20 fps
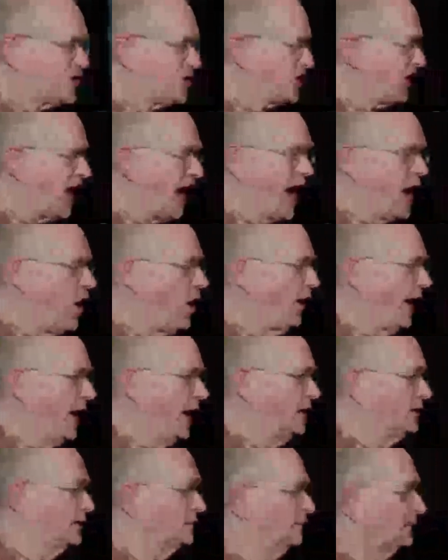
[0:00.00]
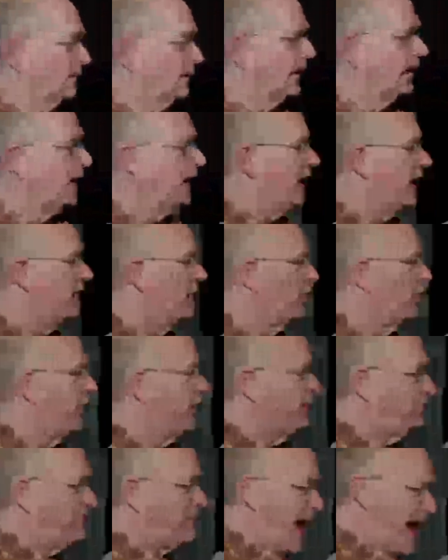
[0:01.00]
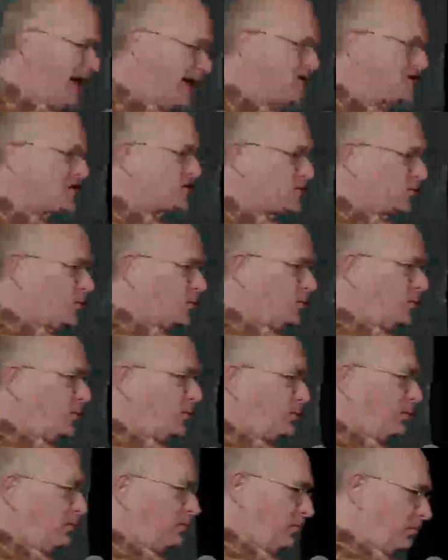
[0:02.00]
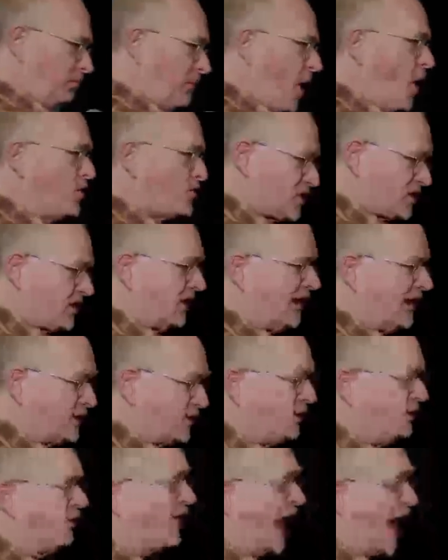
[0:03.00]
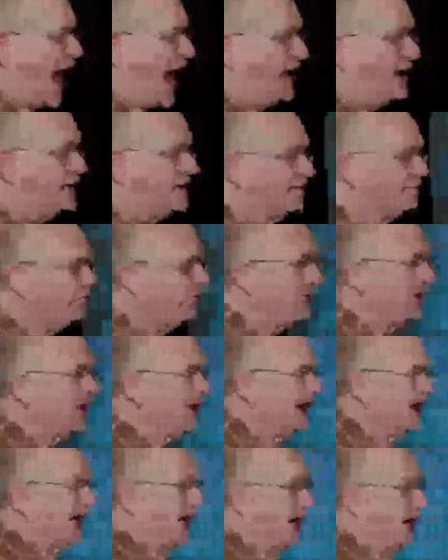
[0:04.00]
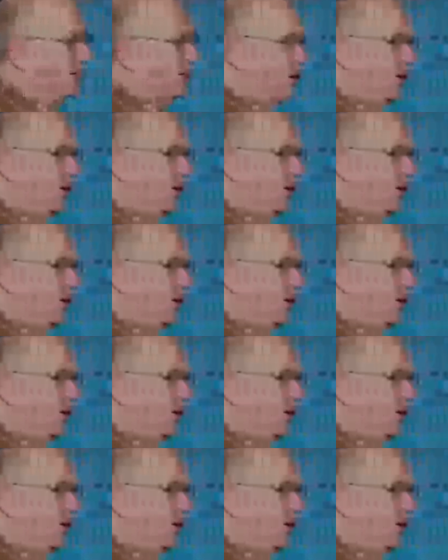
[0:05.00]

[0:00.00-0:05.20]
stay on it and we managed to mostly do that. But